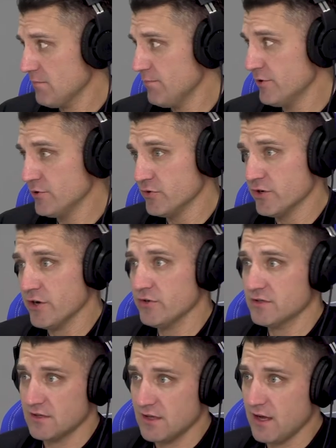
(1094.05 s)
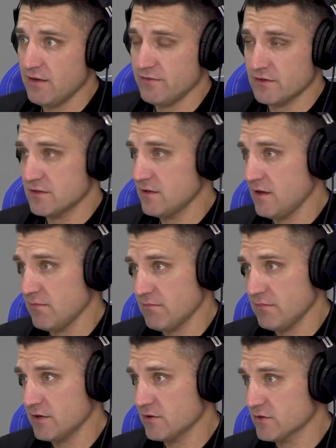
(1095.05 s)
blue note and gave it to
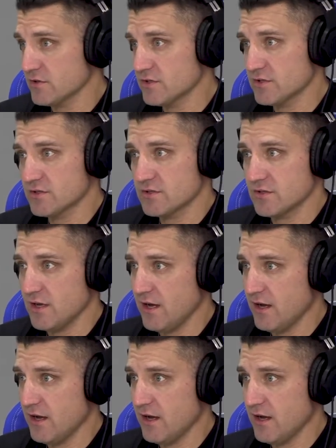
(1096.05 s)
them because